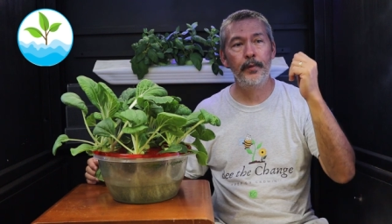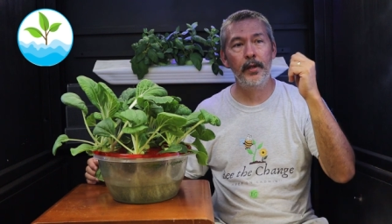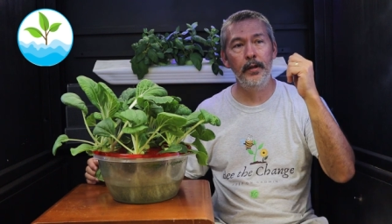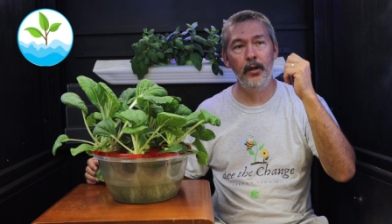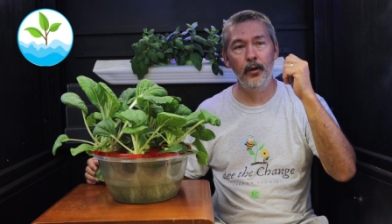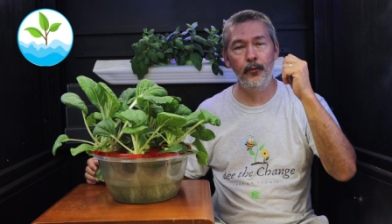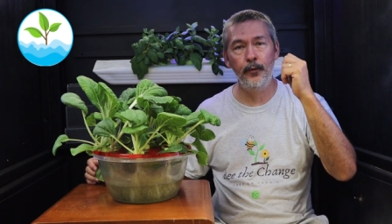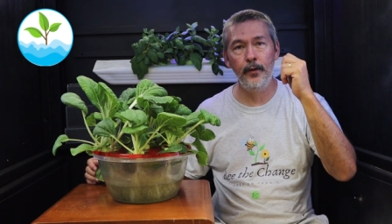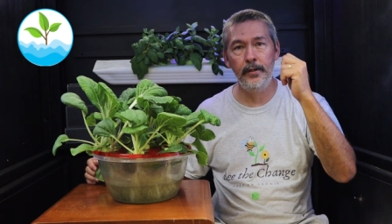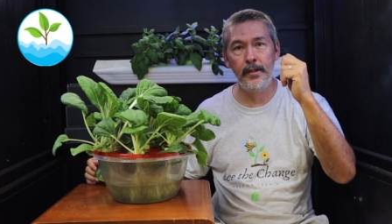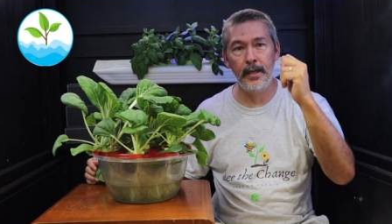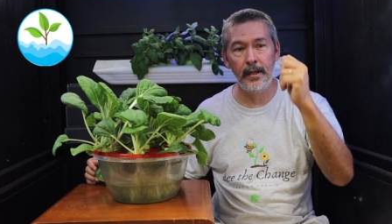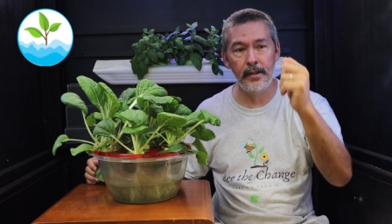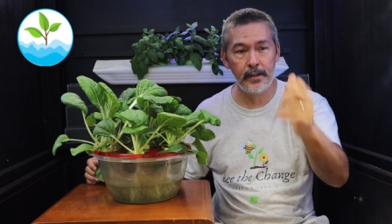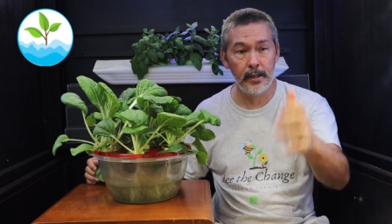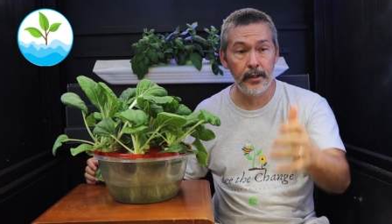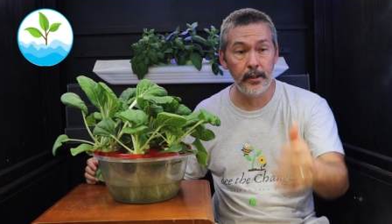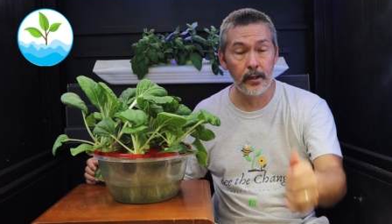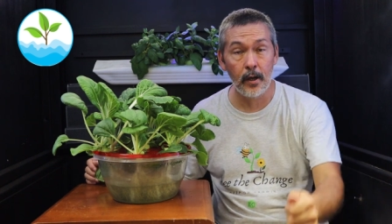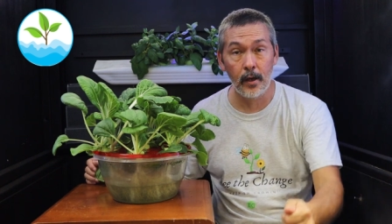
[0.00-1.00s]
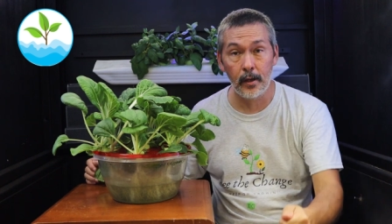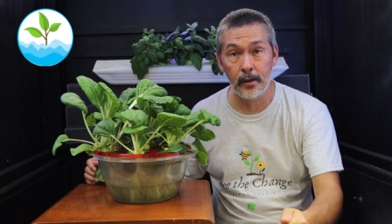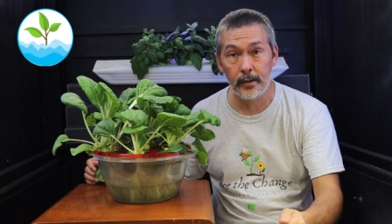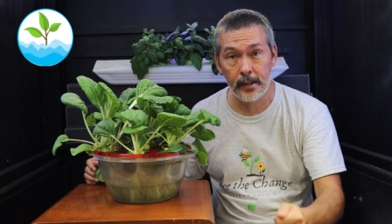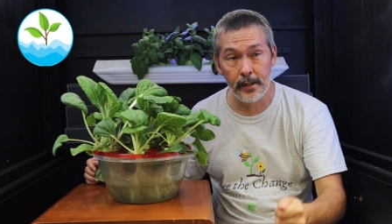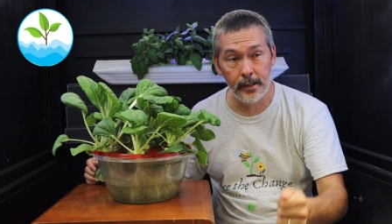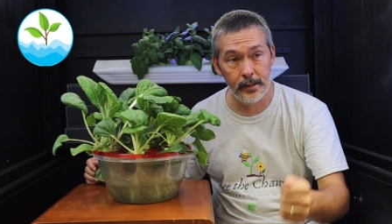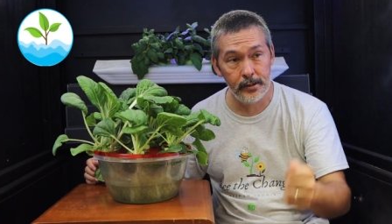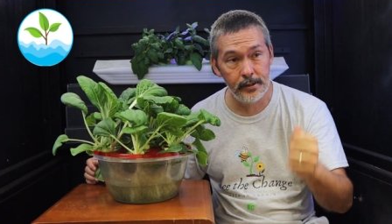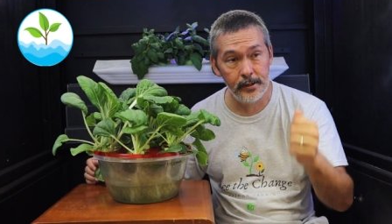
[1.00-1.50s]
You know, if you take
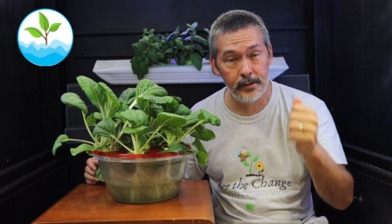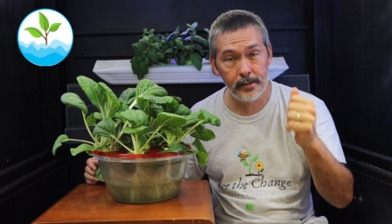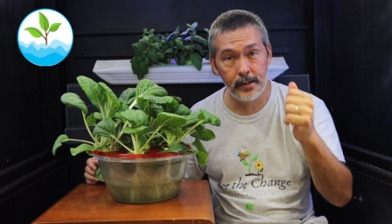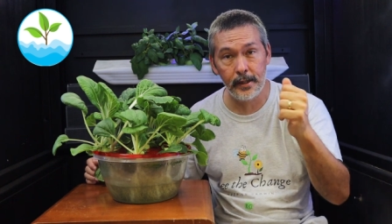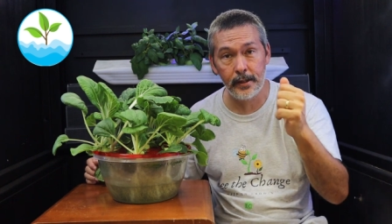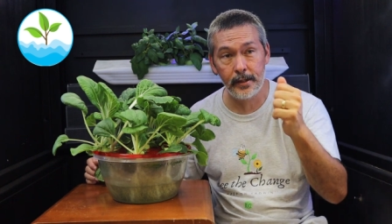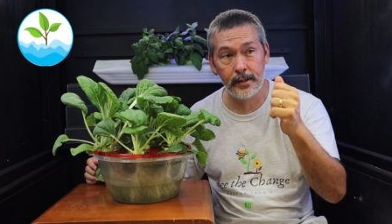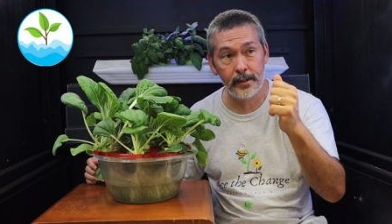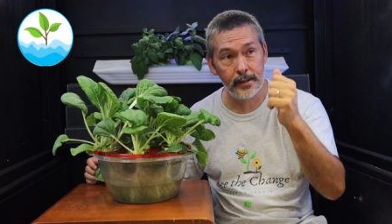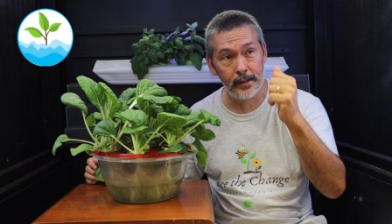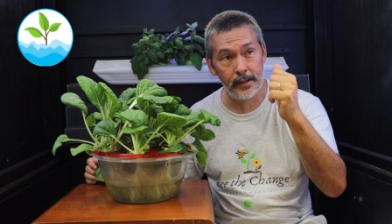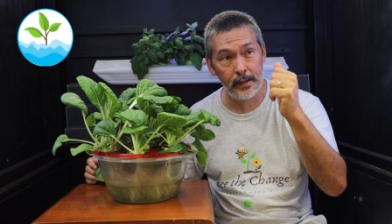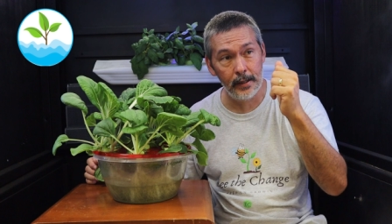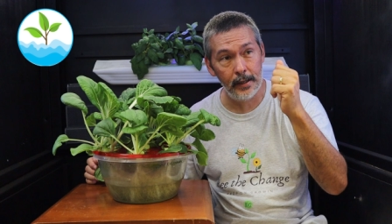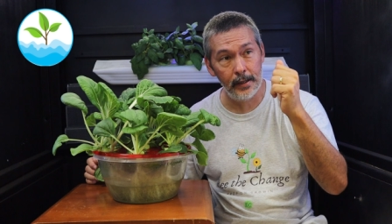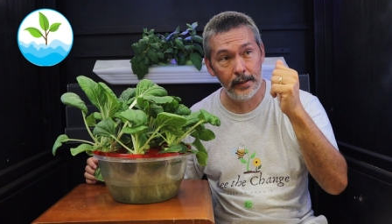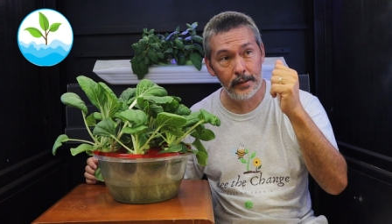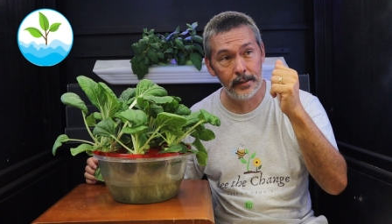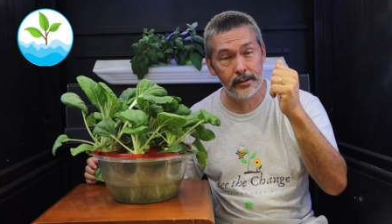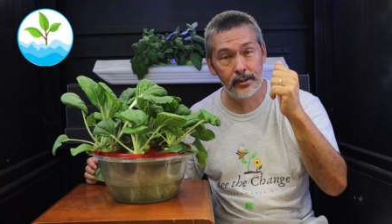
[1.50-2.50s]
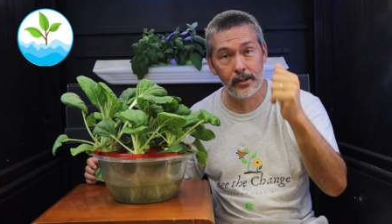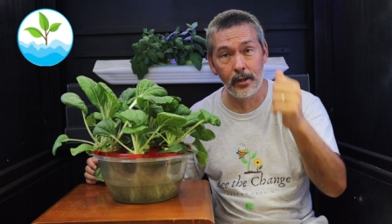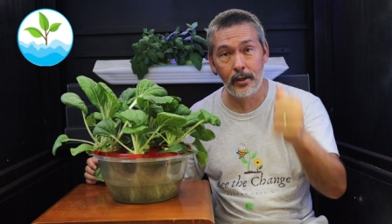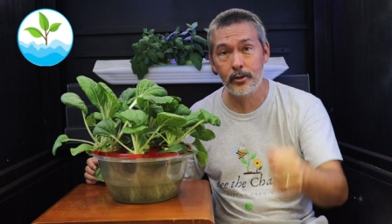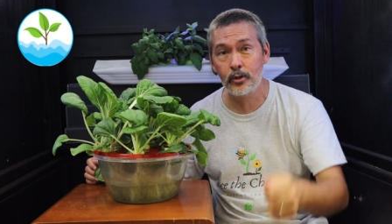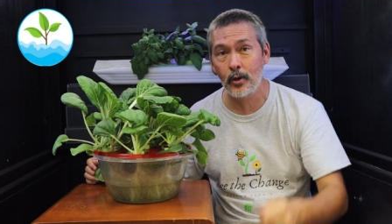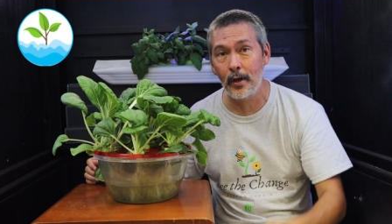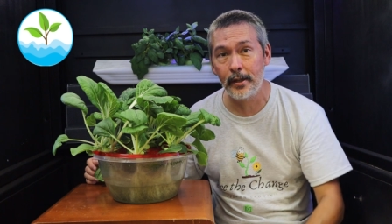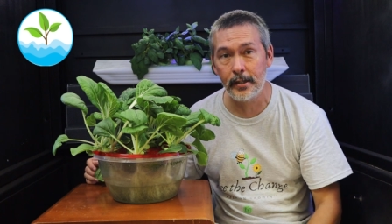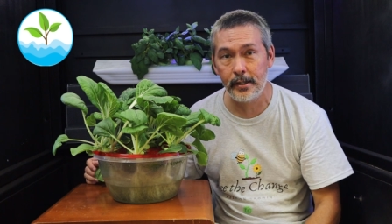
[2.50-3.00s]
kindergarten kids, you take and
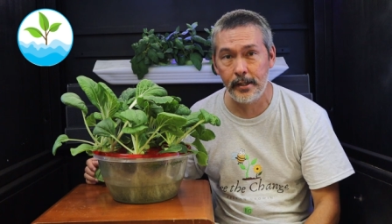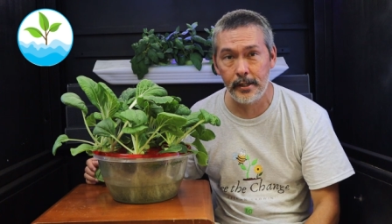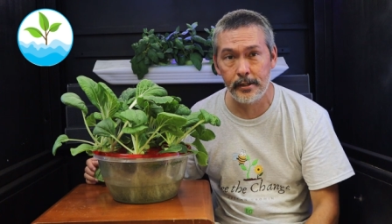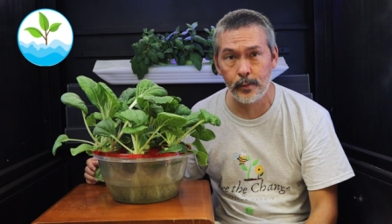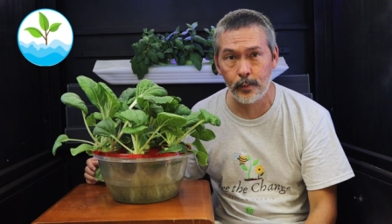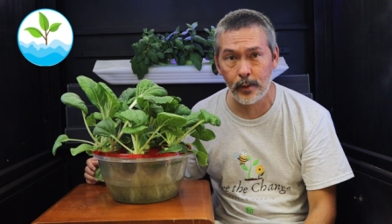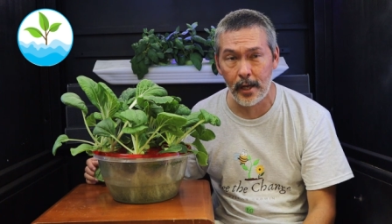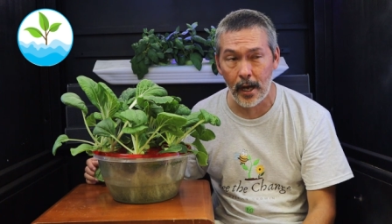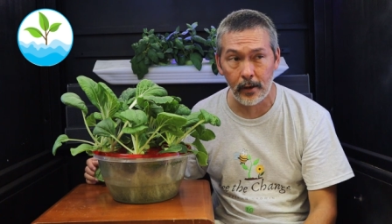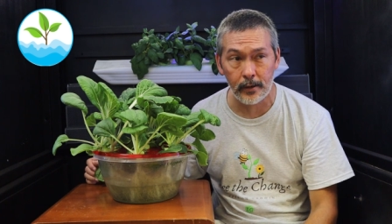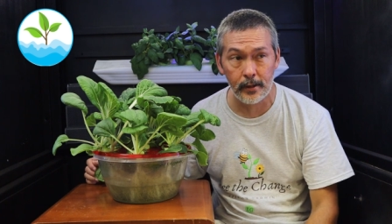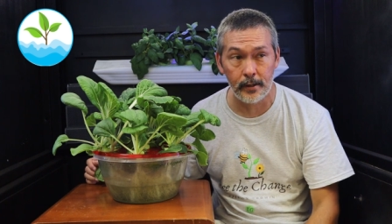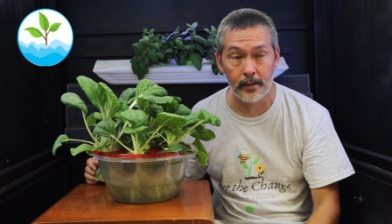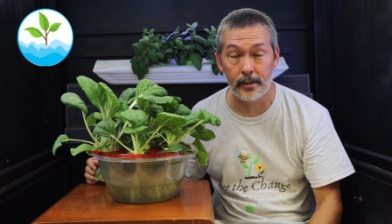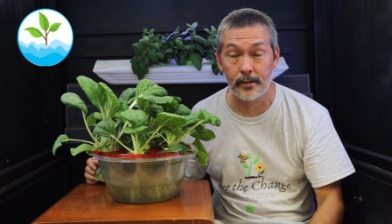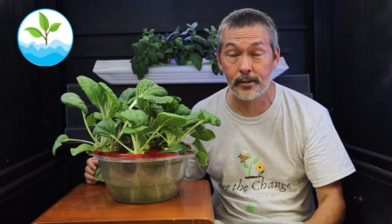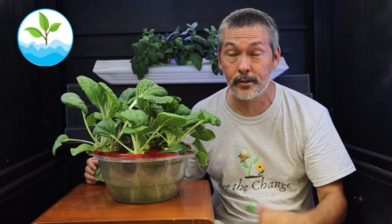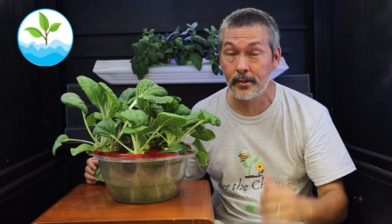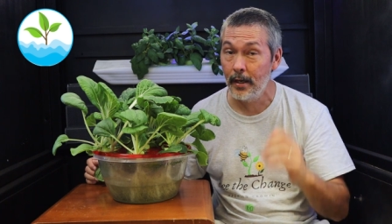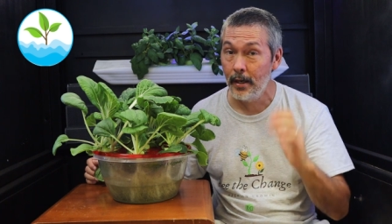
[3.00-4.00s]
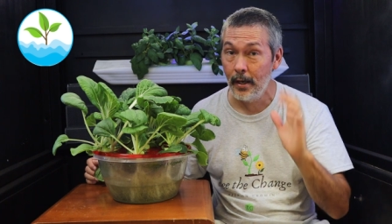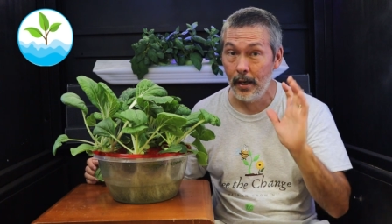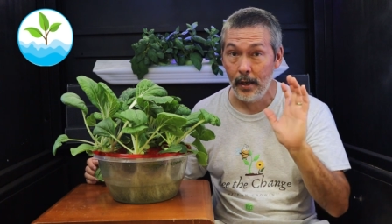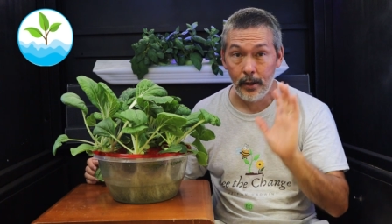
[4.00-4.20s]
start trying to teach them calculus.